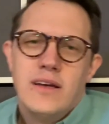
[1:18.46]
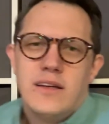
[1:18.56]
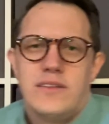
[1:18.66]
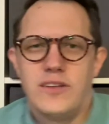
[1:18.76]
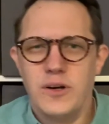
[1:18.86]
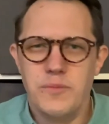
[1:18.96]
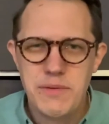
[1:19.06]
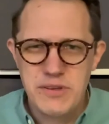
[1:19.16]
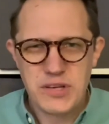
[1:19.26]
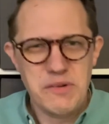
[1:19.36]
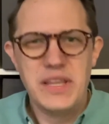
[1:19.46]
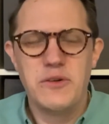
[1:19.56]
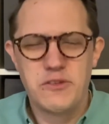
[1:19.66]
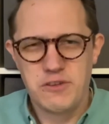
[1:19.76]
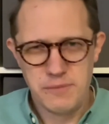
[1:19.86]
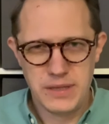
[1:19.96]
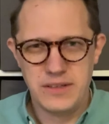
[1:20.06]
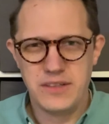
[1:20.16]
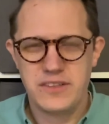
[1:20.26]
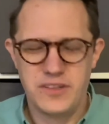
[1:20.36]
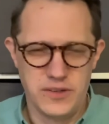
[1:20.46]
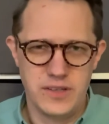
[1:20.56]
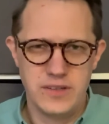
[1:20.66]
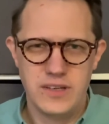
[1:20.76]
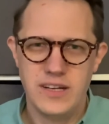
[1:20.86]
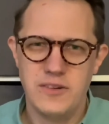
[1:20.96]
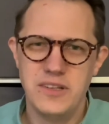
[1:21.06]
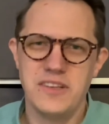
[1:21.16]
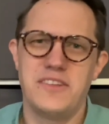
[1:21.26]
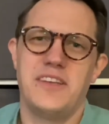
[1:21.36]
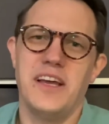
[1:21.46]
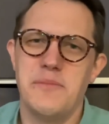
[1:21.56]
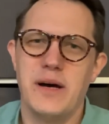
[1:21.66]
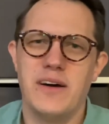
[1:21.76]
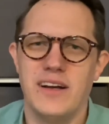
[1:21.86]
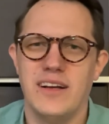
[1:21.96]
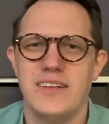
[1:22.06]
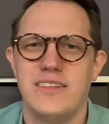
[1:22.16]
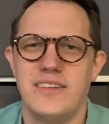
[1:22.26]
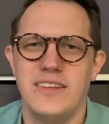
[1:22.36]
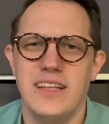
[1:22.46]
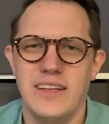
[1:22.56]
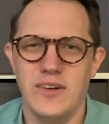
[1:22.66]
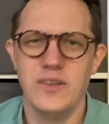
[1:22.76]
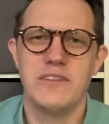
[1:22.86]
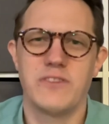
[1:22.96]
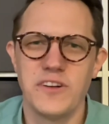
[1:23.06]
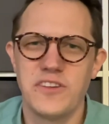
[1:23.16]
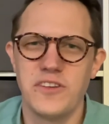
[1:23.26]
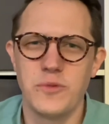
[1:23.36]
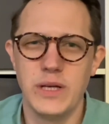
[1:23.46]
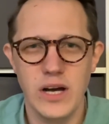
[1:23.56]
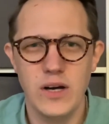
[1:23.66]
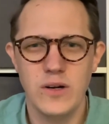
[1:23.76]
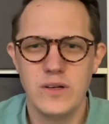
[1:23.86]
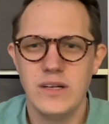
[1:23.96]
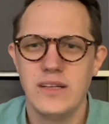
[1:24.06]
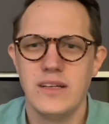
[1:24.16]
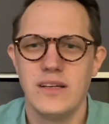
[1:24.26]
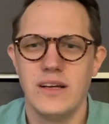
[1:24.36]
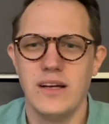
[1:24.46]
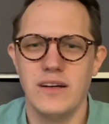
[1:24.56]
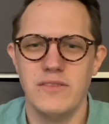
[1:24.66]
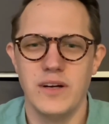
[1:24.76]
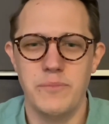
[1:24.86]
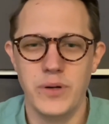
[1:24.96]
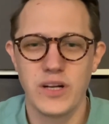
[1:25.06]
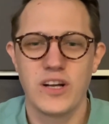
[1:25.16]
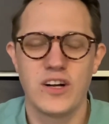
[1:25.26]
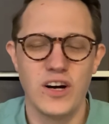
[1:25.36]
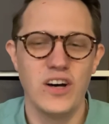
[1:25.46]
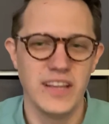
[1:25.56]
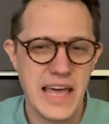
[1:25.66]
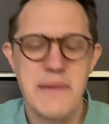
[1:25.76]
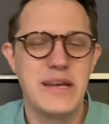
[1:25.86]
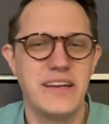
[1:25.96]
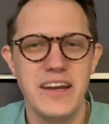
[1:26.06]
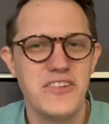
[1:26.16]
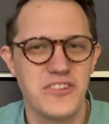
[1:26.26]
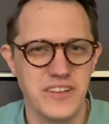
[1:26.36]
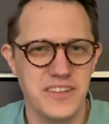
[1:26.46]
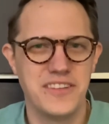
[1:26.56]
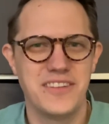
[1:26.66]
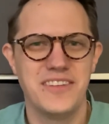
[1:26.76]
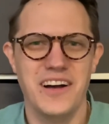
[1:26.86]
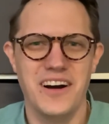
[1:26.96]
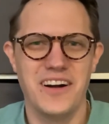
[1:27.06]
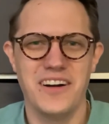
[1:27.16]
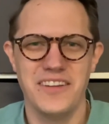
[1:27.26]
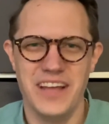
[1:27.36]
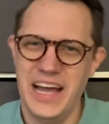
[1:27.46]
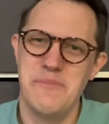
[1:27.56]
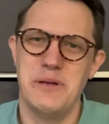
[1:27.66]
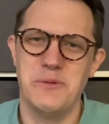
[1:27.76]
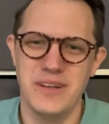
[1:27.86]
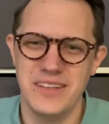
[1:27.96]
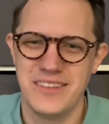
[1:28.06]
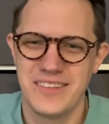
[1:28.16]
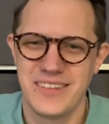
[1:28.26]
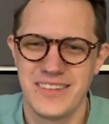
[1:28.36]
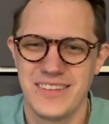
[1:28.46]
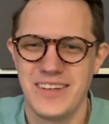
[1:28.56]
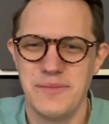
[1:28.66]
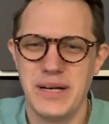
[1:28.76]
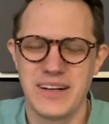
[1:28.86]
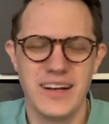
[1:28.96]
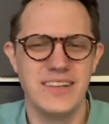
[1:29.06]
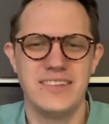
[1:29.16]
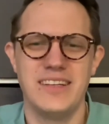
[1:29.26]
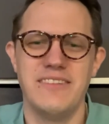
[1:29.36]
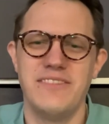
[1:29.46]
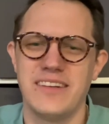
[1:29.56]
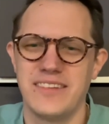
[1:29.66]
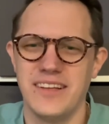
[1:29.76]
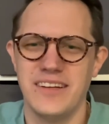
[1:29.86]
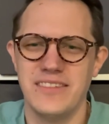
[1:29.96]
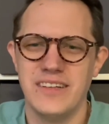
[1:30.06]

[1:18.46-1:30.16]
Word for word: So maybe some of that was familiar to you. What does it say about us that the only verses we know of a book called Lamentations are the happy ones? about God's steadfast love.